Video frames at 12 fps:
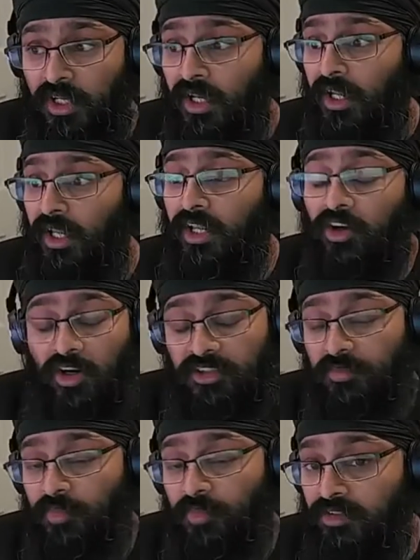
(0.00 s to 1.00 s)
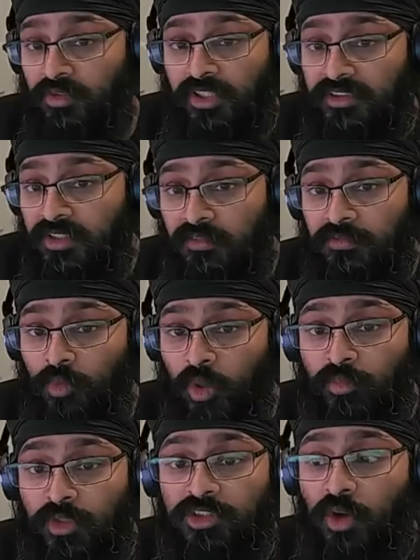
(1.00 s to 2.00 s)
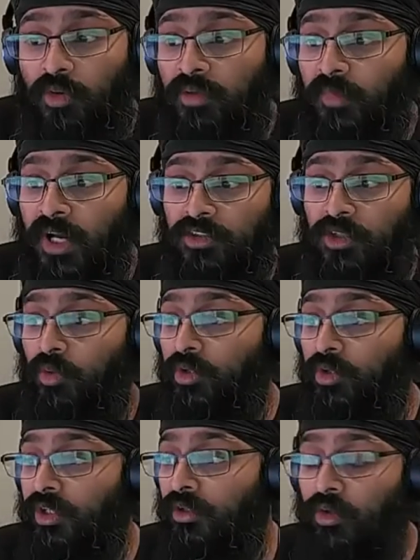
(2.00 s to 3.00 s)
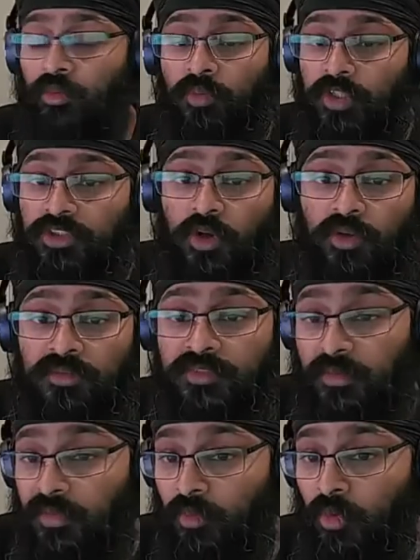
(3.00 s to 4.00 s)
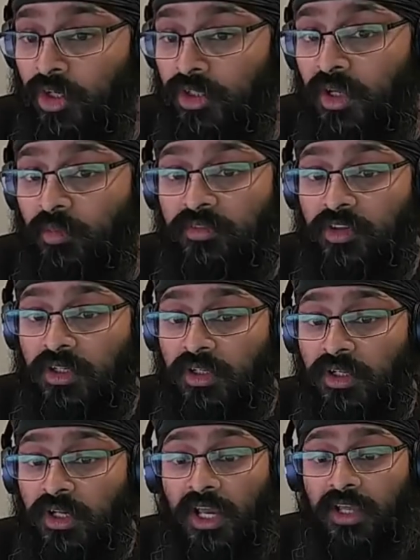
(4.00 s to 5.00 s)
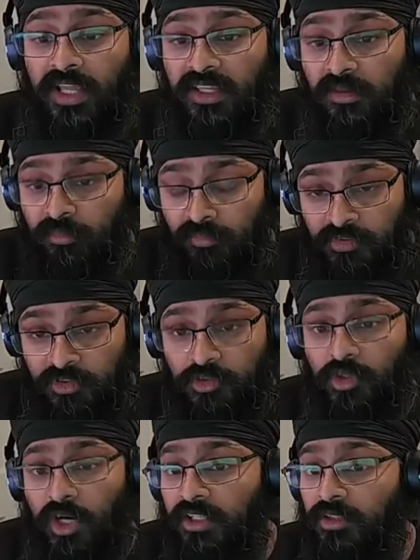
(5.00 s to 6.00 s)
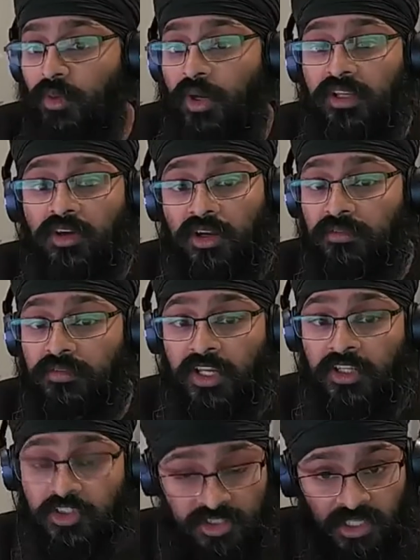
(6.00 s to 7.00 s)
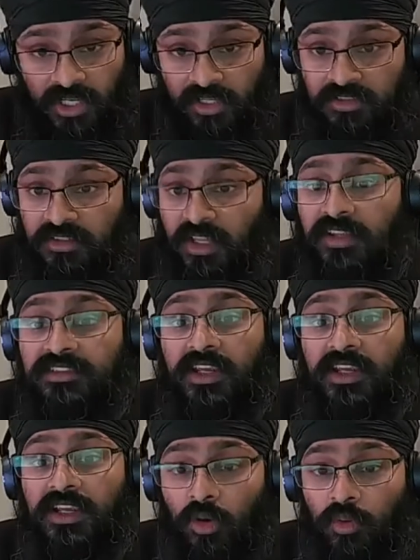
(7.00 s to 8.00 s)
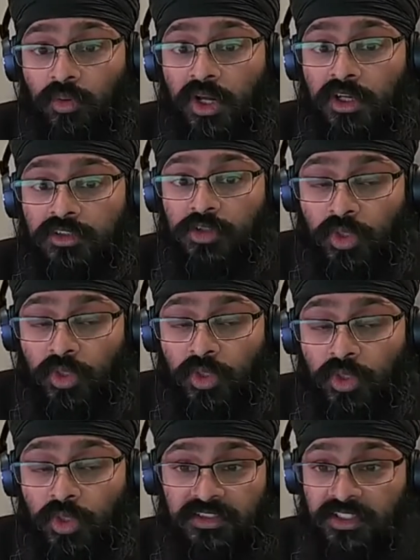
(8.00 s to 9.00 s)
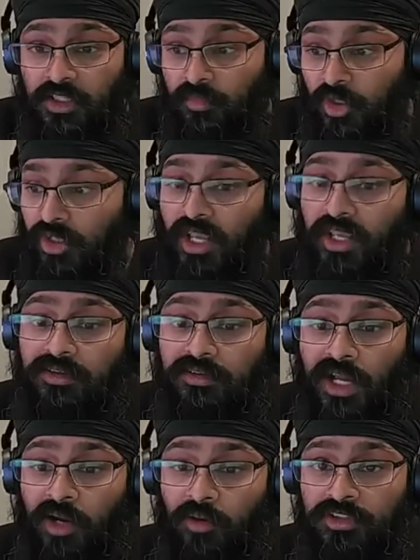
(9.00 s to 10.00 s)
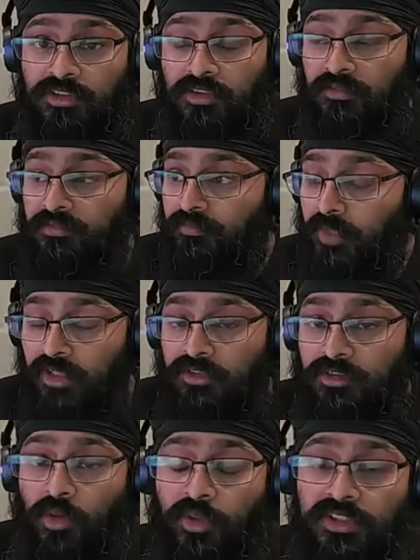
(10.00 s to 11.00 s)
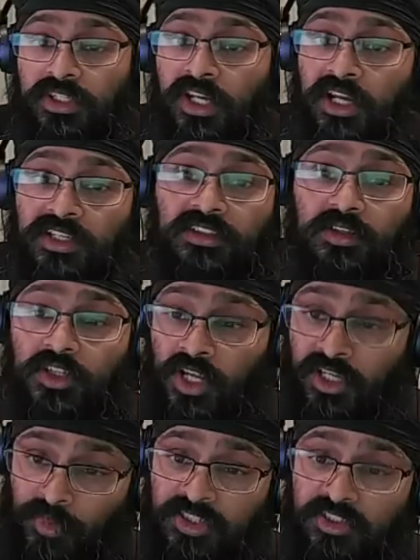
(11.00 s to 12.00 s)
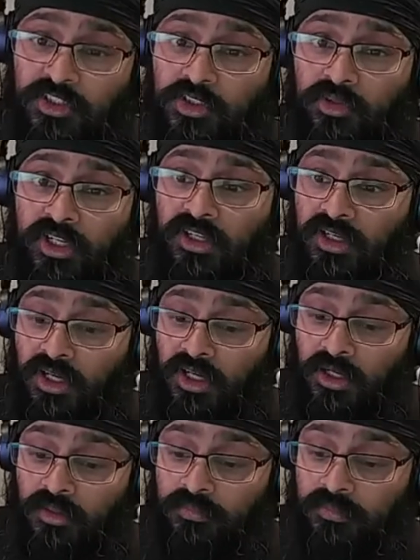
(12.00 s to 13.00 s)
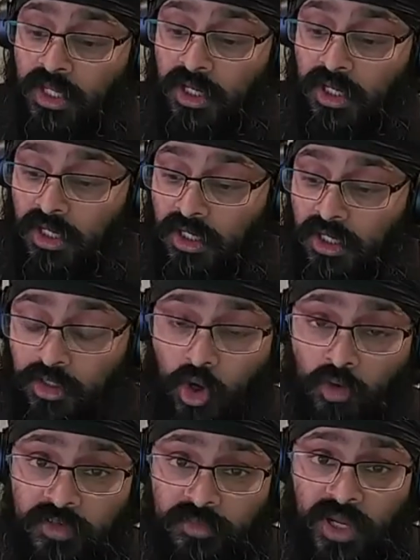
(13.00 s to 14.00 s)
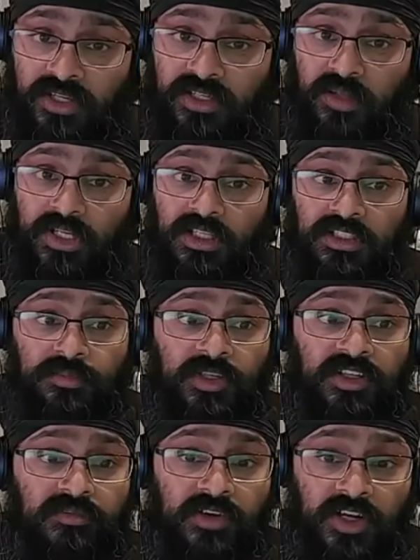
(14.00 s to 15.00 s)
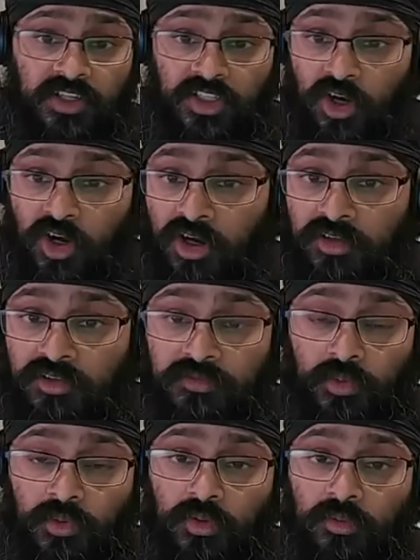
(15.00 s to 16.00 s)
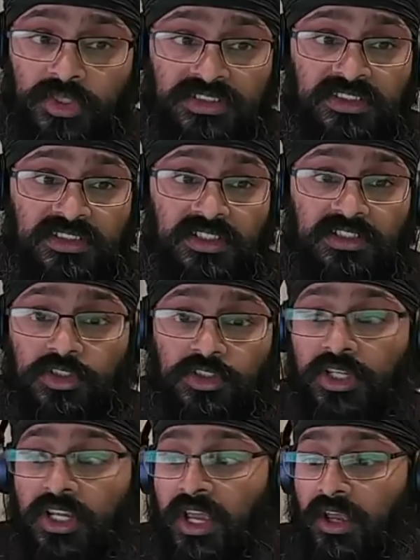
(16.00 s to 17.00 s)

it kind of speaks for itself. When we show them our show reel, or when we show them some of the work that we've done, they straight away kind of, it just clicks and they say, oh, so we can actually communicate our stuff so easily. Because especially during the COVID pandemic, it's been very hard for businesses to get